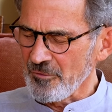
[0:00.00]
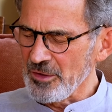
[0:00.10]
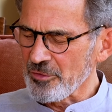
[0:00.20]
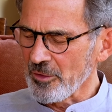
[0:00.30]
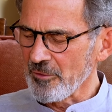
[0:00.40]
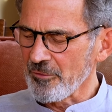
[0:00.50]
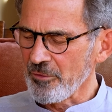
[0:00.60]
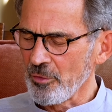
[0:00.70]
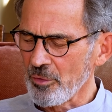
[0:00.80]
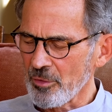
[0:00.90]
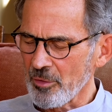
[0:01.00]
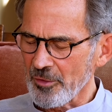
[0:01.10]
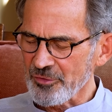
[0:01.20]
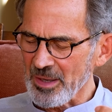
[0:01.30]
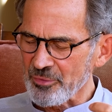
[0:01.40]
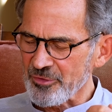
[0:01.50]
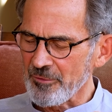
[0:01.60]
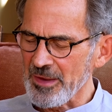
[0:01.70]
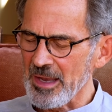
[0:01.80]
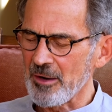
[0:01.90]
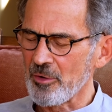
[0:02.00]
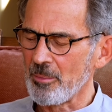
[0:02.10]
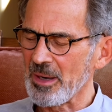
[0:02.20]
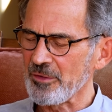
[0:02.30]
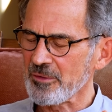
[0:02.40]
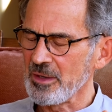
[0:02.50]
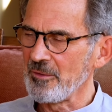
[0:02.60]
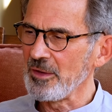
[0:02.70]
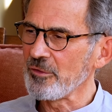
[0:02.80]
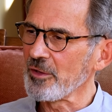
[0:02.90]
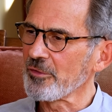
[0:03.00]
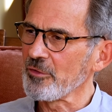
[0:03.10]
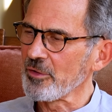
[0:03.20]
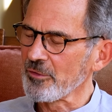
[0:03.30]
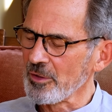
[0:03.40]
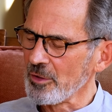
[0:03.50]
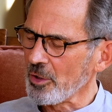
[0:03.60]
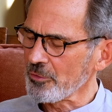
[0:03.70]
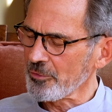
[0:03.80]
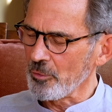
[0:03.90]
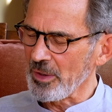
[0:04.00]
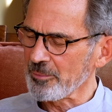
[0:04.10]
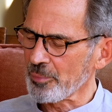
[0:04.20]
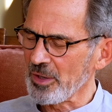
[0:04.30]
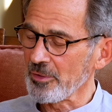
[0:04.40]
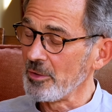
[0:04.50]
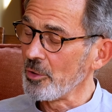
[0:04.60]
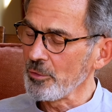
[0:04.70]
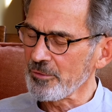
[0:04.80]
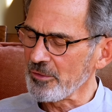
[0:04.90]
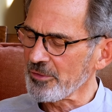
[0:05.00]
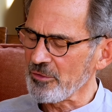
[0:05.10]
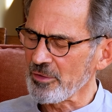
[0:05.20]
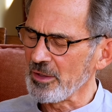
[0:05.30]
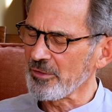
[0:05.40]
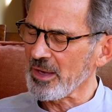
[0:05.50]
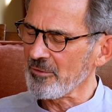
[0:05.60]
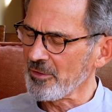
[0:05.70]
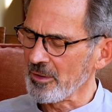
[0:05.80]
feet on the floor or the temperature of the air on my skin, these sensations are not always present. No sensation is